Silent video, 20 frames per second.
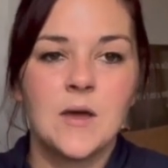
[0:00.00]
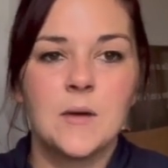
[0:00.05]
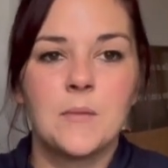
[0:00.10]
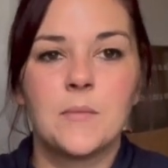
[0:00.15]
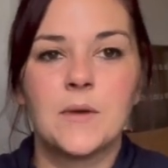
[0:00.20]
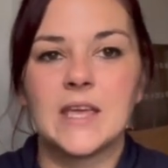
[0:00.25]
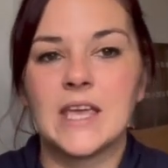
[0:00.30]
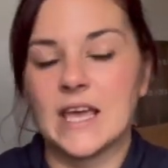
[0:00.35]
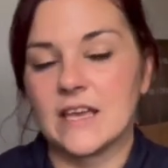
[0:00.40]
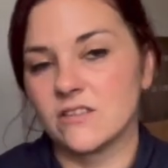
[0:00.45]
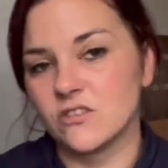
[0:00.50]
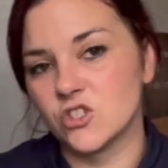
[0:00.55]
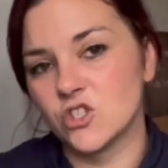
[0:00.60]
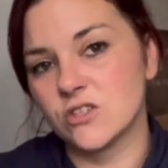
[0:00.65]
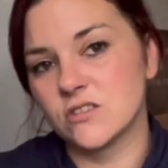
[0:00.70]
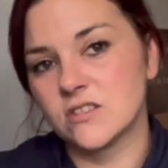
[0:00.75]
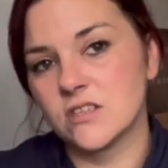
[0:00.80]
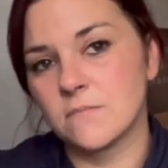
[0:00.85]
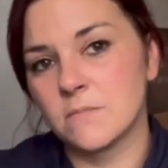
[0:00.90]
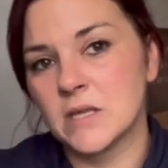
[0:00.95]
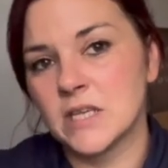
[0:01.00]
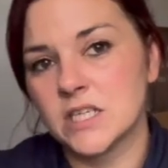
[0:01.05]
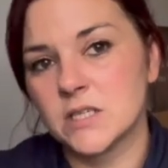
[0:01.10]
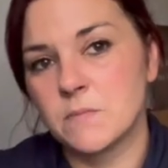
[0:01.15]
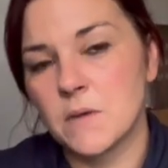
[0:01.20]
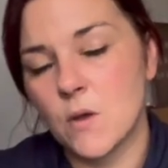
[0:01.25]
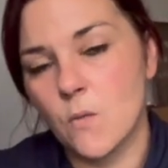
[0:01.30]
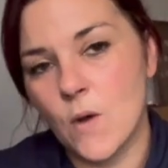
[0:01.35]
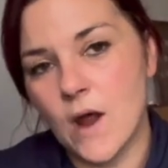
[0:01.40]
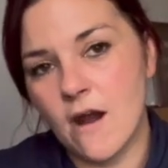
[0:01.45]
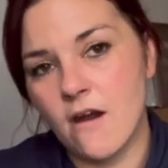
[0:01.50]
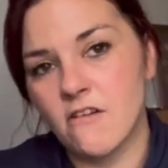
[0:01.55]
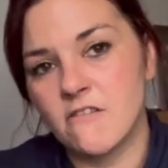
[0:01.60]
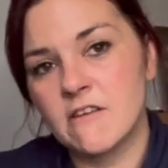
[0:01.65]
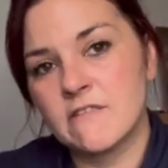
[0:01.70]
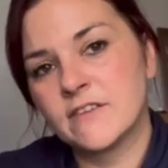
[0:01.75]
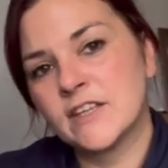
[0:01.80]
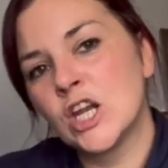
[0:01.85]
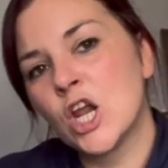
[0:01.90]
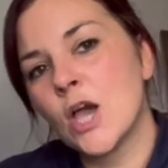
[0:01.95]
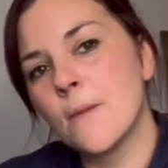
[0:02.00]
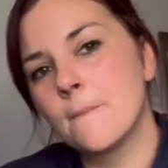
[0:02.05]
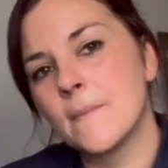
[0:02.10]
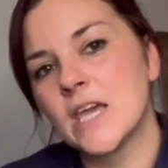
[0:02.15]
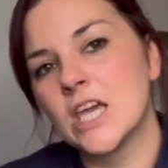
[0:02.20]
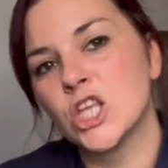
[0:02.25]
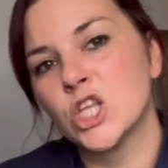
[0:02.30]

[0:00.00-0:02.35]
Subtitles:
But yes, just something to be aware of. If you're like me